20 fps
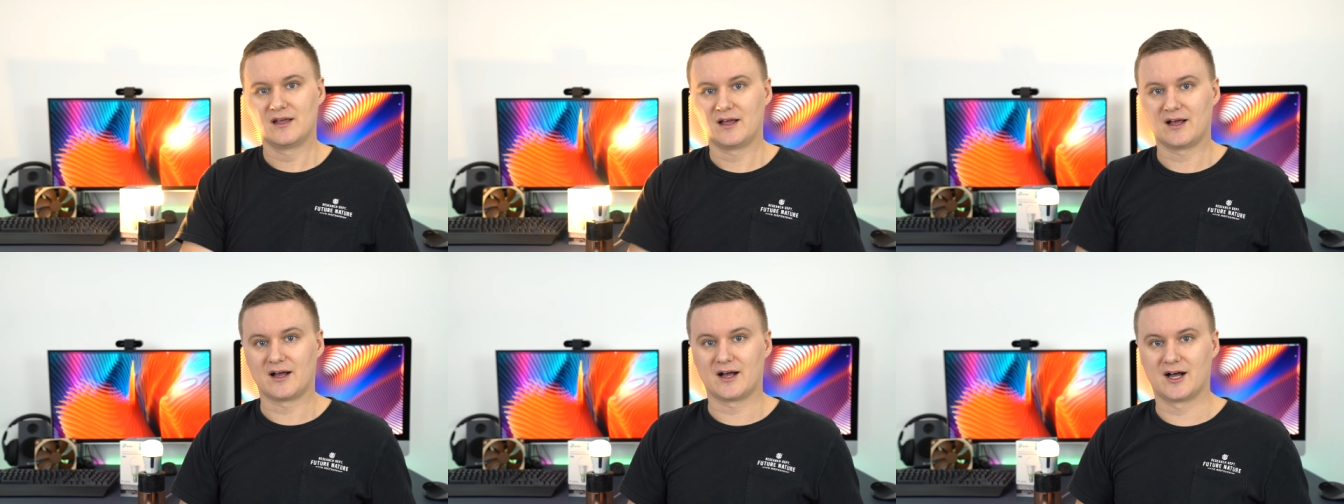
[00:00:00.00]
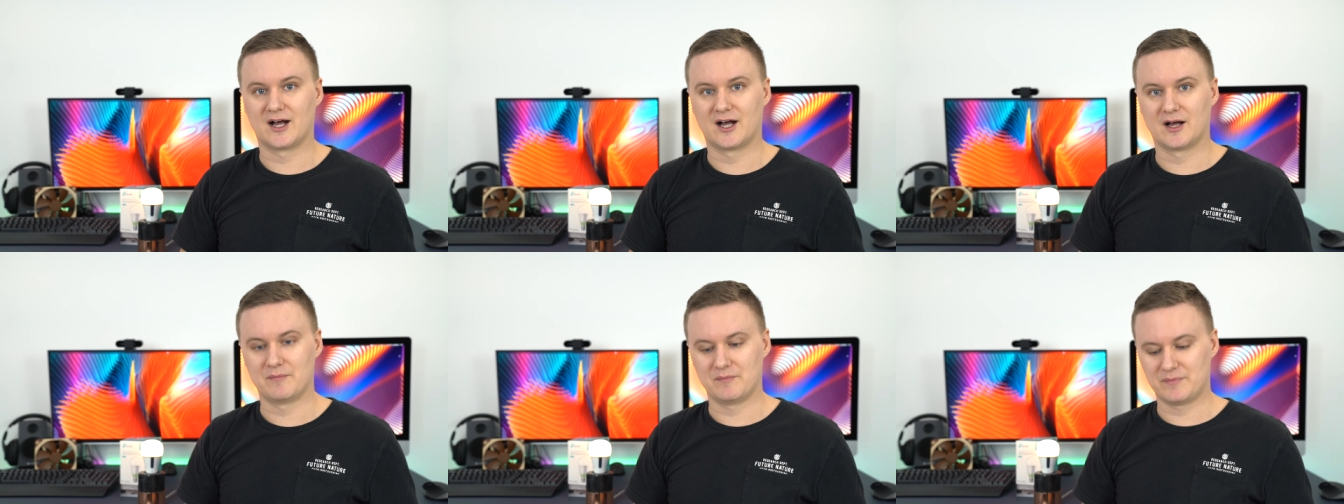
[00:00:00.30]

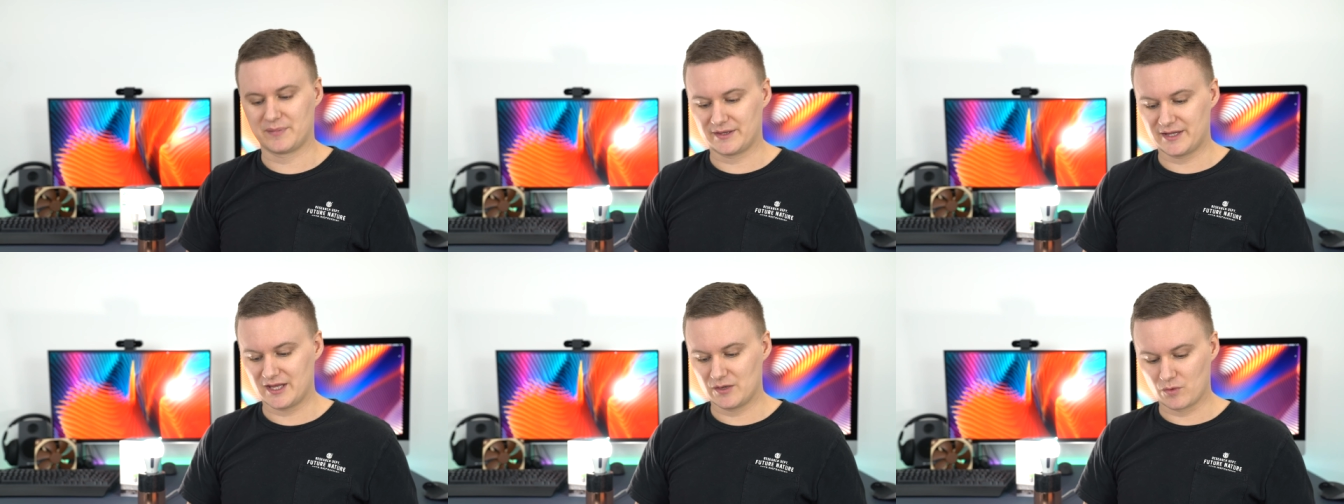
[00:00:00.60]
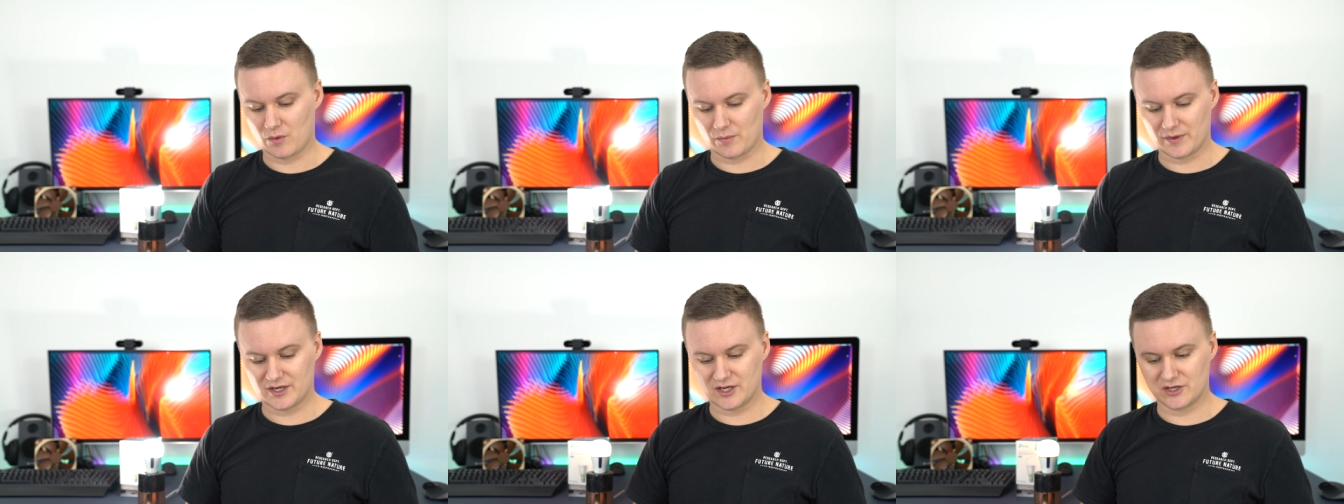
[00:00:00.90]
But then
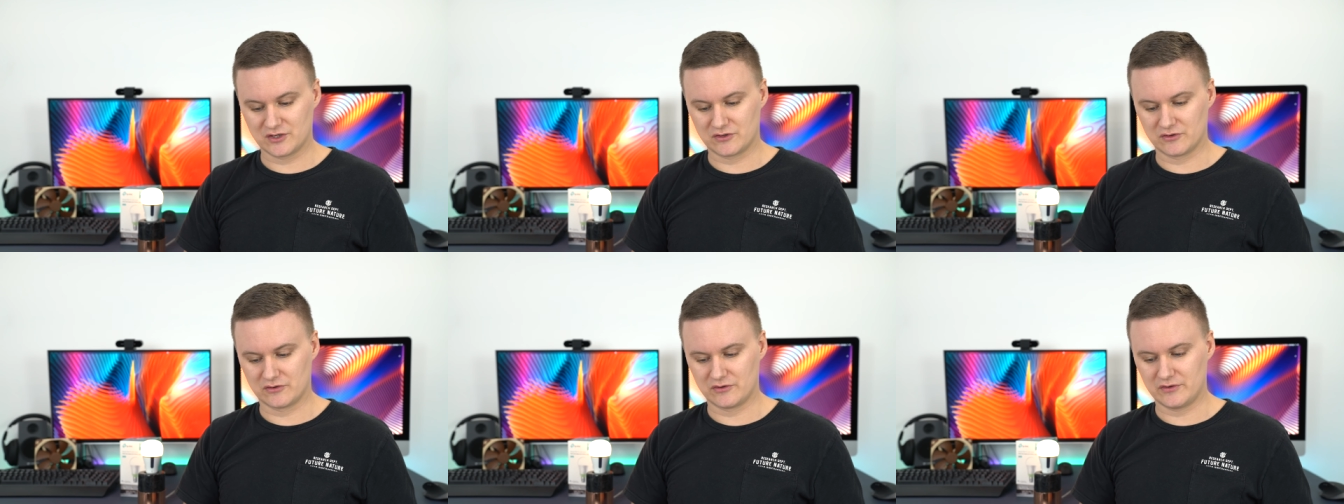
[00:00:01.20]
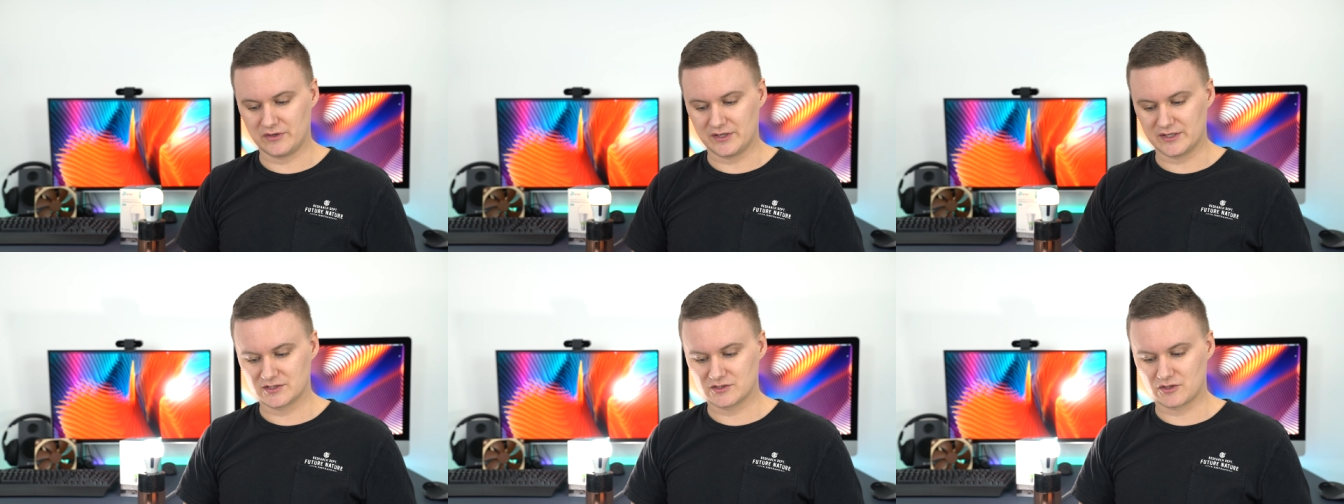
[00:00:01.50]
what we can do
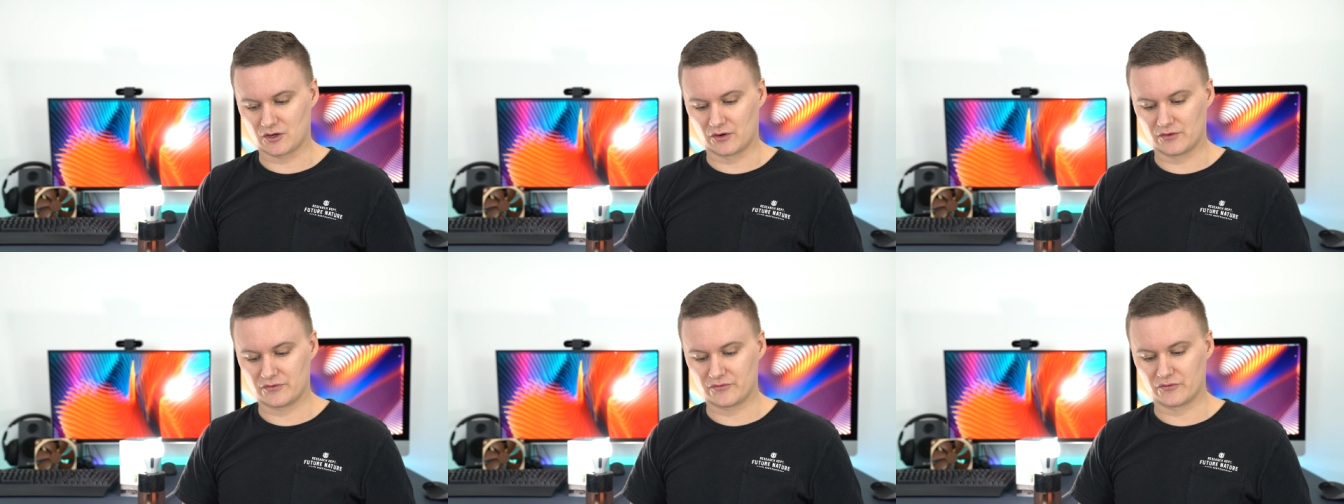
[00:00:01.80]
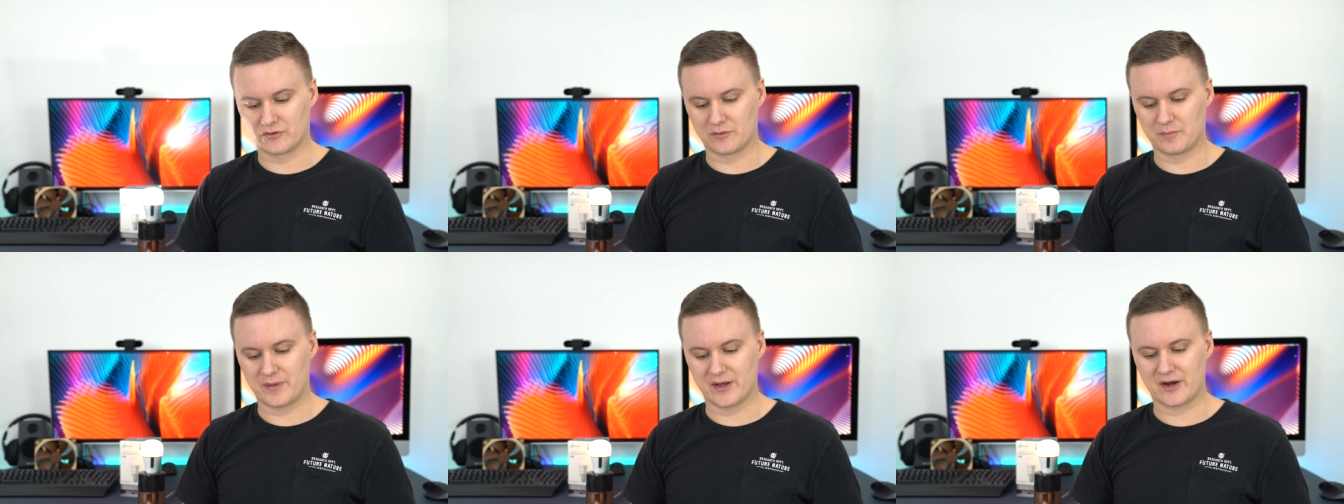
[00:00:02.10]
is go
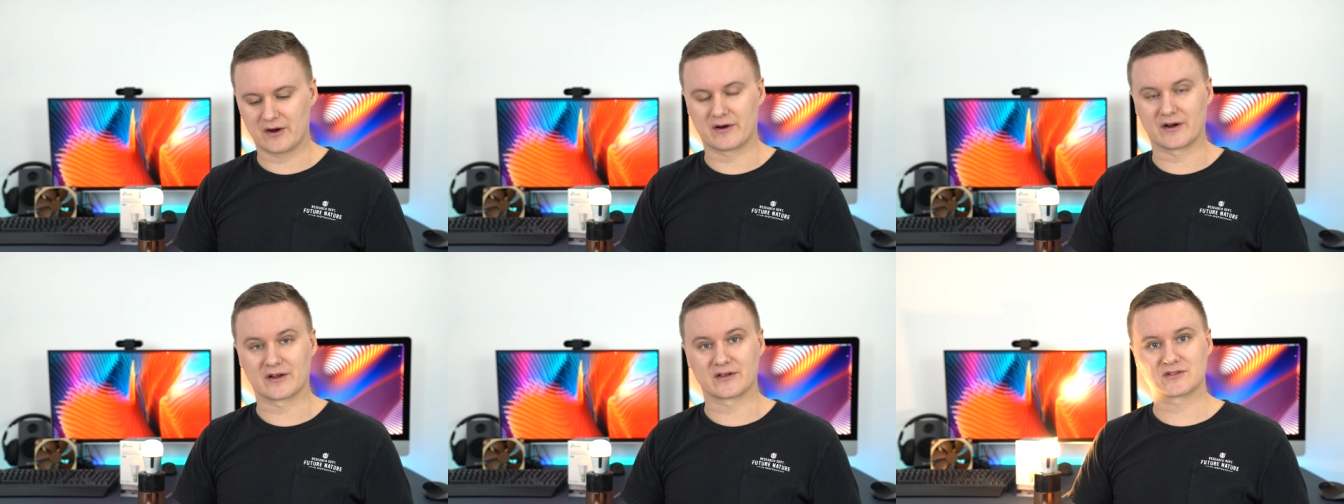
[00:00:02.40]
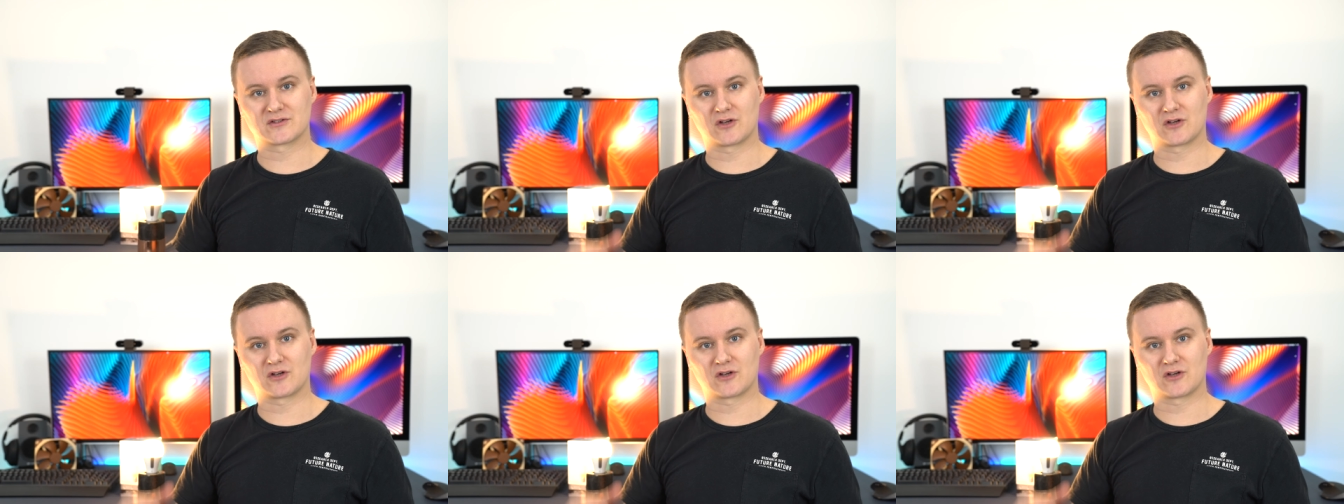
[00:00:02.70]
through the pairing.